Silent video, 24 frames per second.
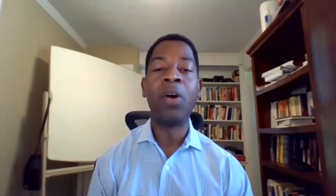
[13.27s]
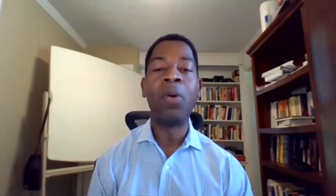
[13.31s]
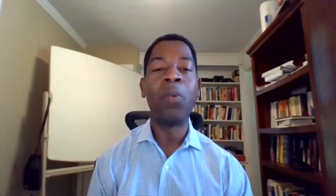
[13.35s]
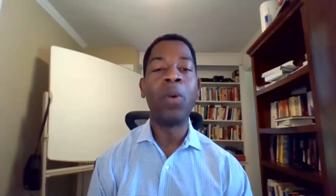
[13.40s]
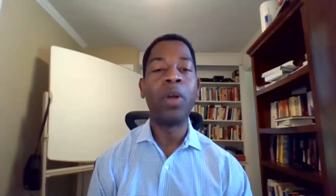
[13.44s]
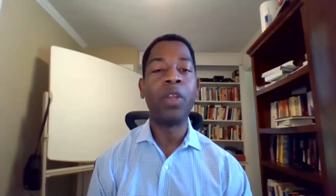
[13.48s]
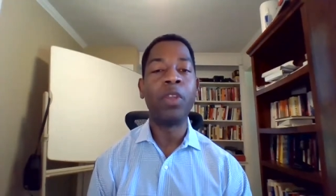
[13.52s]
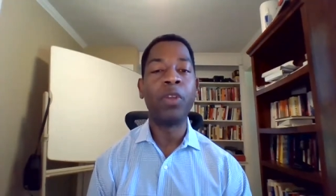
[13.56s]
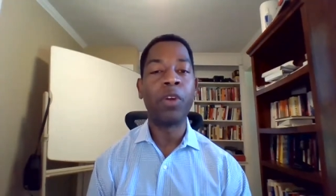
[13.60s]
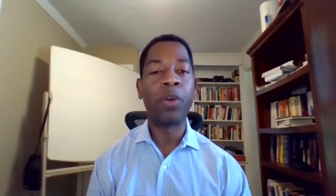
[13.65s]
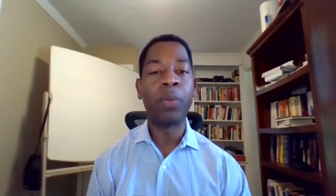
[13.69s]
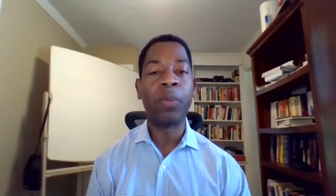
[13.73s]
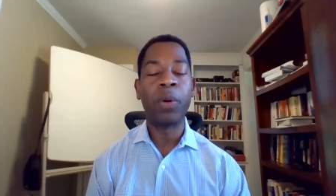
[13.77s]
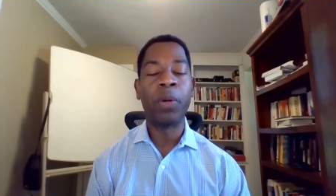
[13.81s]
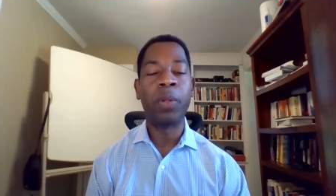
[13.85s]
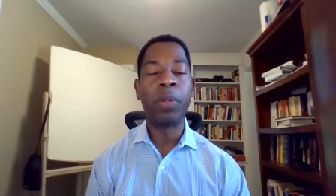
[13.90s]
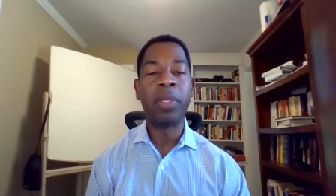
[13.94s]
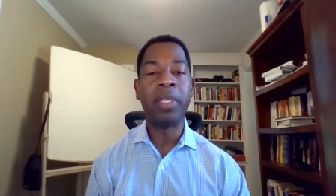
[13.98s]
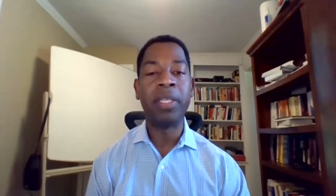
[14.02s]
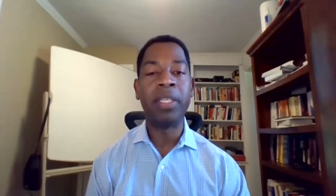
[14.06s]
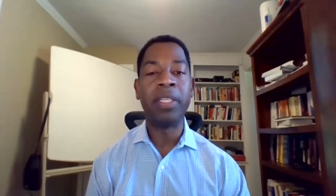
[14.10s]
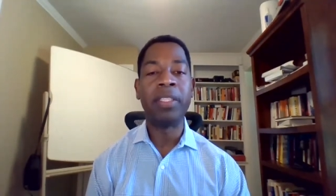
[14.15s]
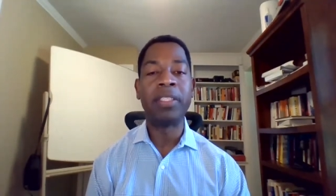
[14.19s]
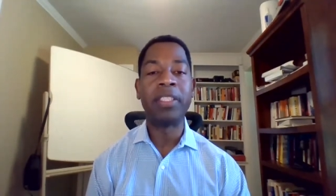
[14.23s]
what your
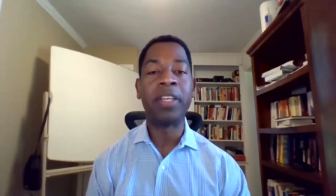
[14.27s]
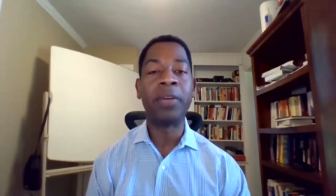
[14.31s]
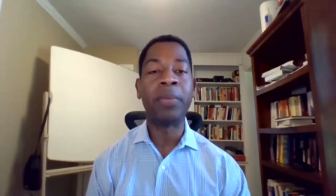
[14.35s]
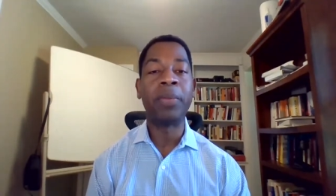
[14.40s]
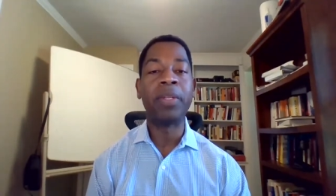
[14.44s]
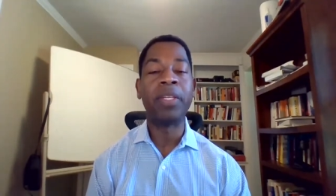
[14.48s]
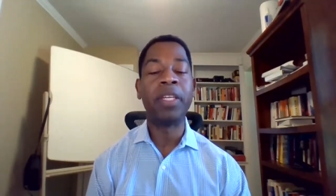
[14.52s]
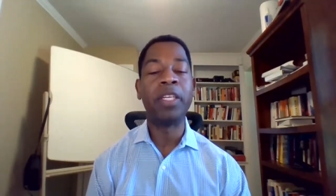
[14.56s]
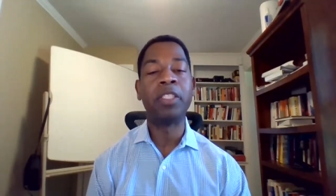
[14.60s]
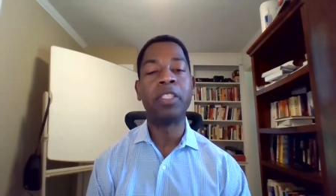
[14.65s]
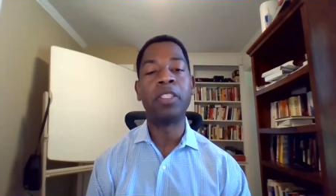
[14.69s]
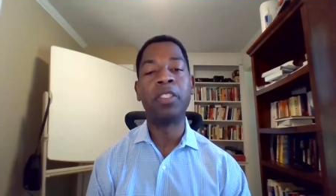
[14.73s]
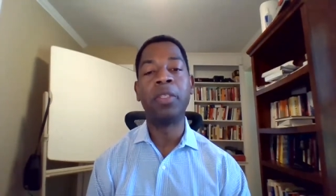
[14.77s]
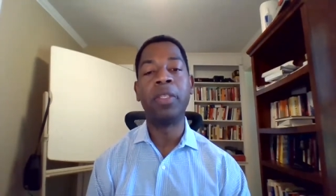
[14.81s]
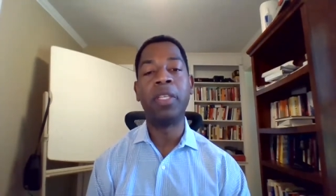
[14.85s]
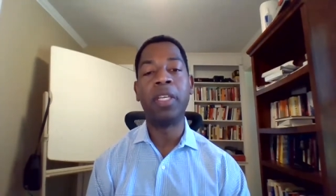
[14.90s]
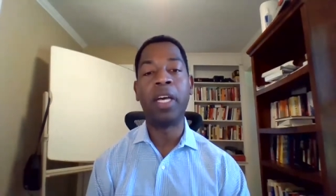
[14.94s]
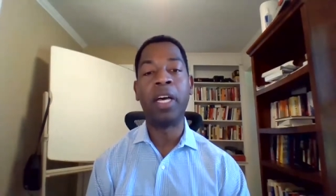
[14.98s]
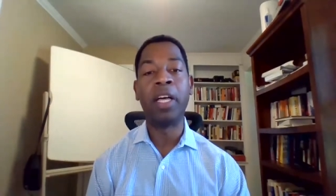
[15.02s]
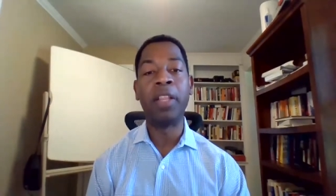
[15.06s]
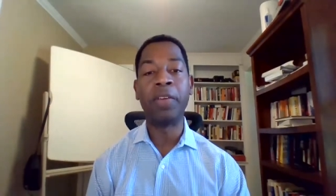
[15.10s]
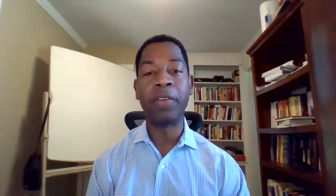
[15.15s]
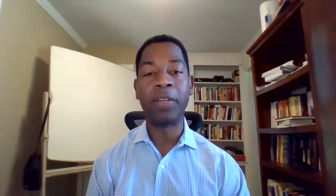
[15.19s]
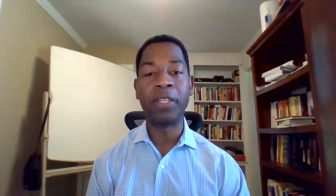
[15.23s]
role is in relation to
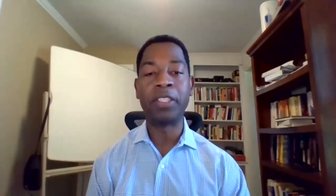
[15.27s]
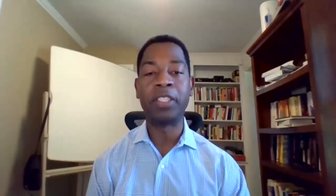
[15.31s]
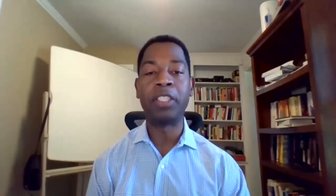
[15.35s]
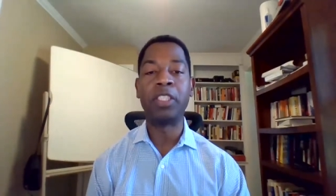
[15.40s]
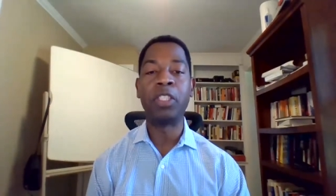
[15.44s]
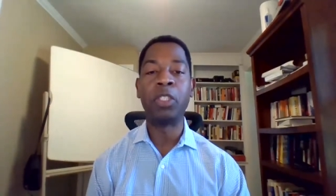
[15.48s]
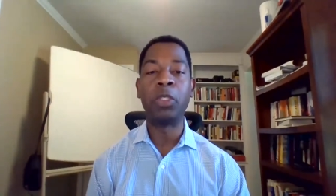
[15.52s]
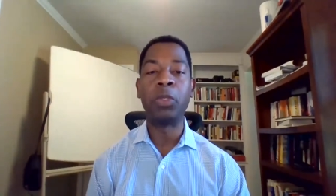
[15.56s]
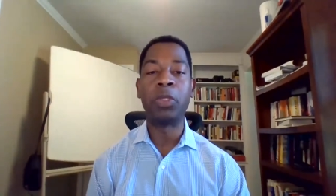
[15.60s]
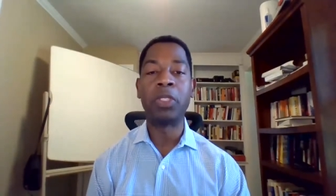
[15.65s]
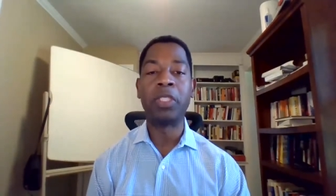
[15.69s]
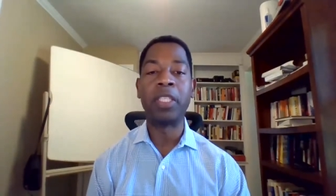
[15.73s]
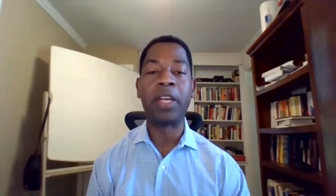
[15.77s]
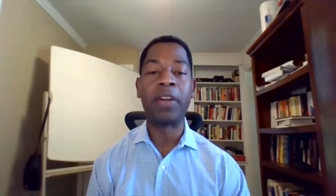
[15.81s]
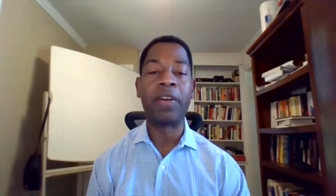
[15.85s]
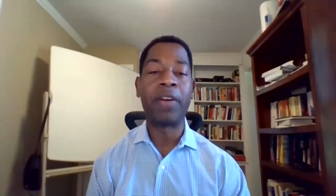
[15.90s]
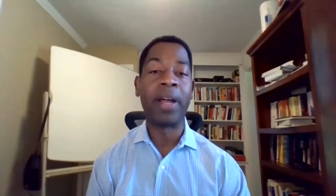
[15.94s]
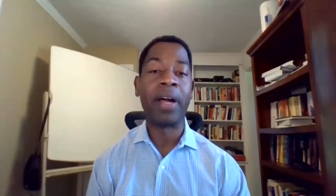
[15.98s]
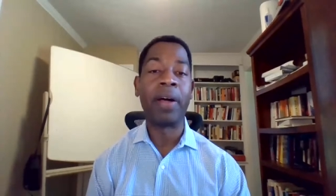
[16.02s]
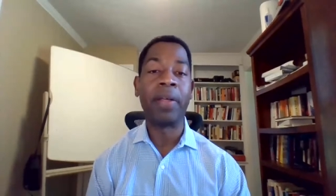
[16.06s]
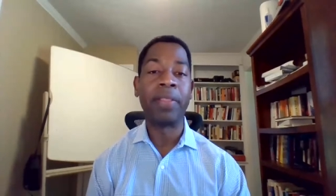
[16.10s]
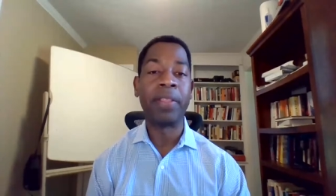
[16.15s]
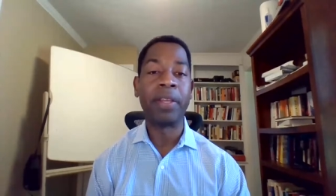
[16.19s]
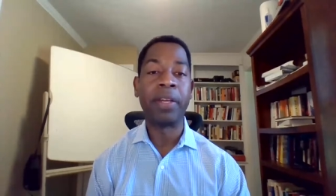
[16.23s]
the other institutions that are
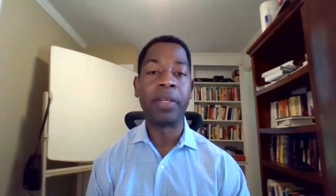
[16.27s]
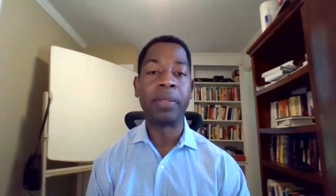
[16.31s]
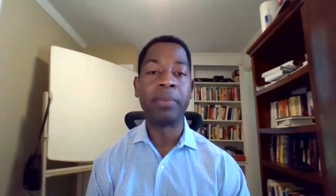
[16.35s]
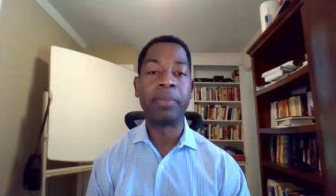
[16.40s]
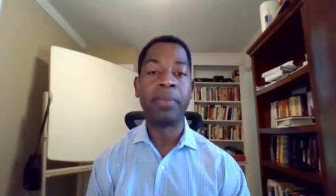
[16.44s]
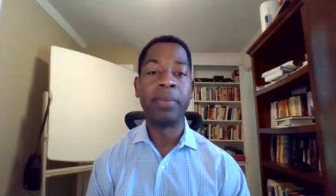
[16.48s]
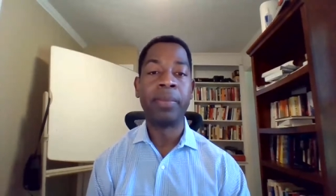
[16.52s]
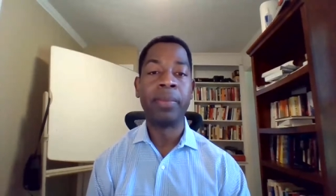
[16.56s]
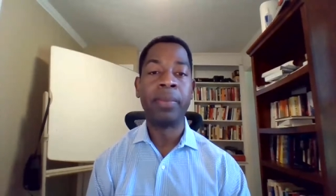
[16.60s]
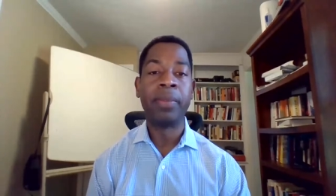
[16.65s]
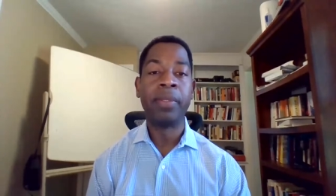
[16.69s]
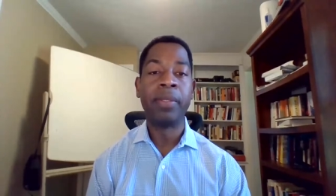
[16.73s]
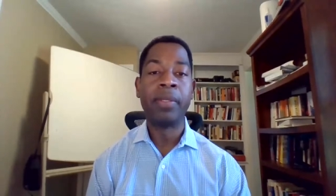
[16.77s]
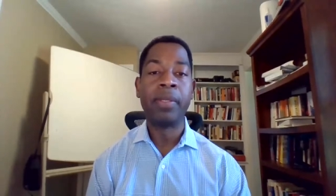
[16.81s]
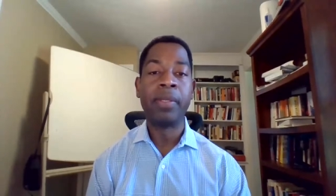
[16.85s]
out there.